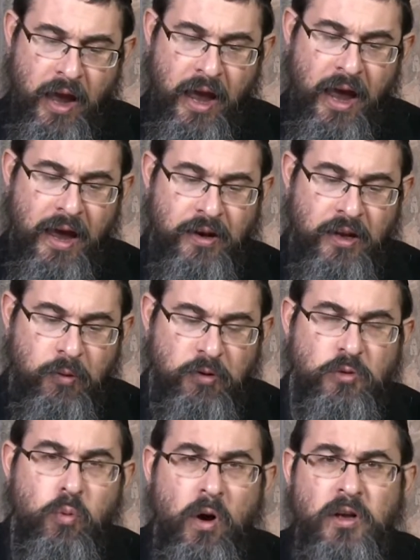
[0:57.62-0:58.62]
And he
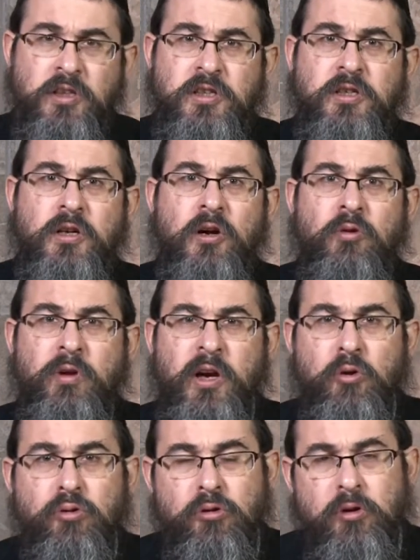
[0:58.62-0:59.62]
was once
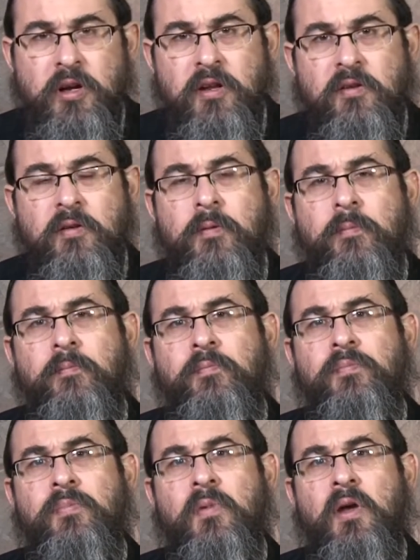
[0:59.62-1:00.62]
recruited
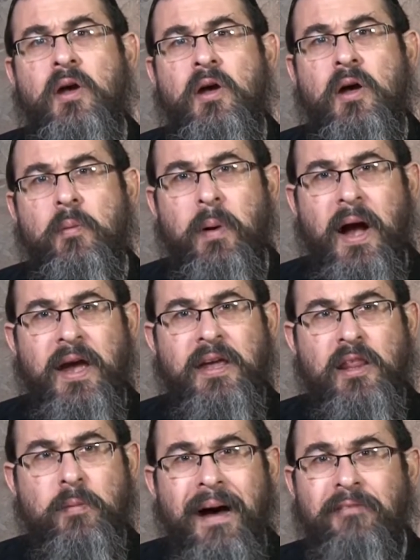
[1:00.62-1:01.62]
by
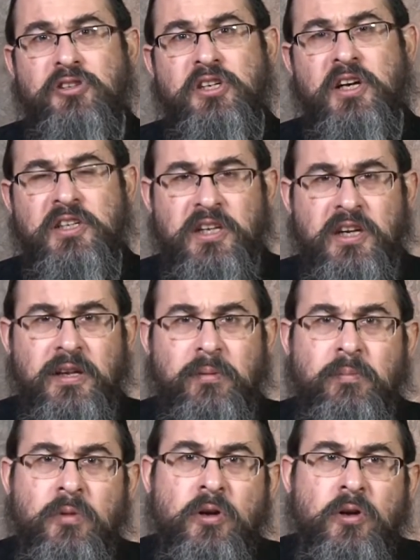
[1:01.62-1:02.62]
Lubavitcher
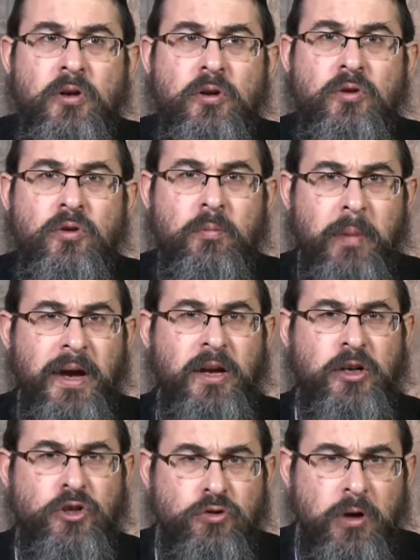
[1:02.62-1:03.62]
Hasidim to
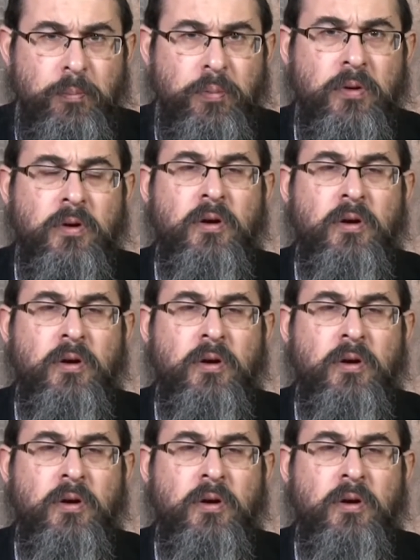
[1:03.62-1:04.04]
make a trip